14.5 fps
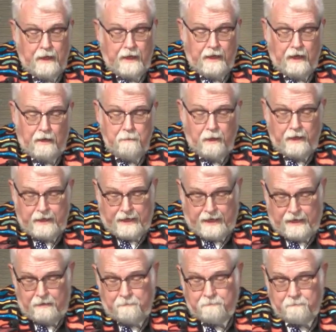And I might
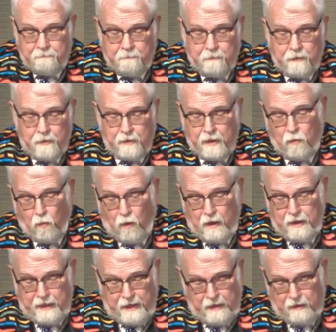add that
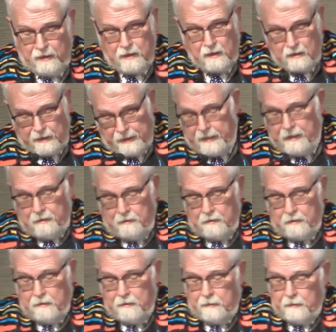one Erica Lee,
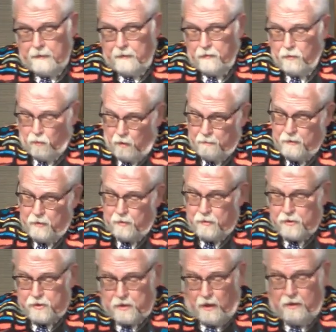the woman who
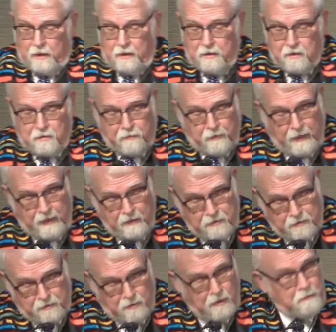started this
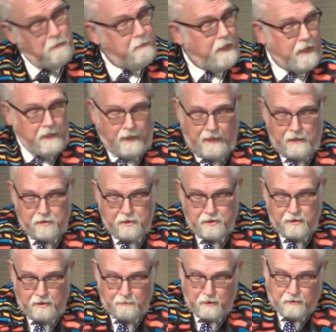firestorm about Haitian
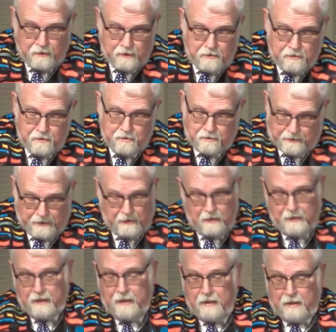immigrants
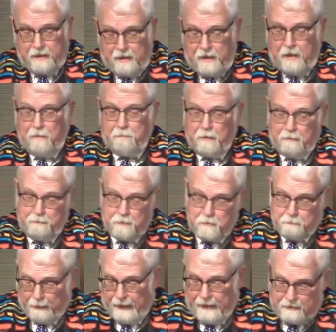stealing and eating people's
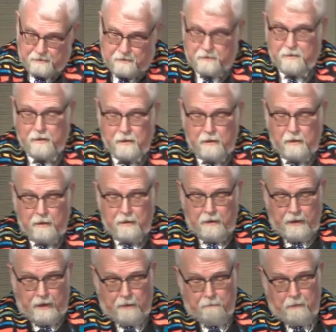pets,
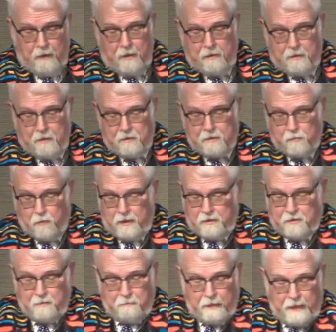admitted this
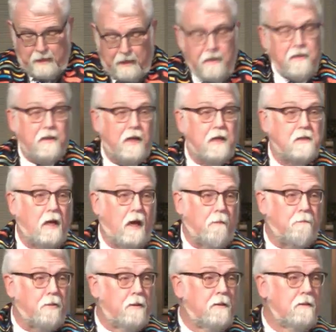week to making things
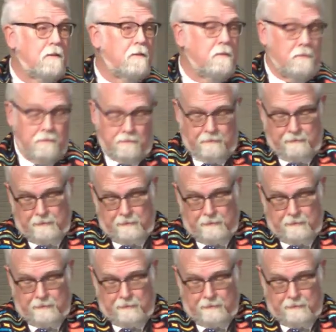up.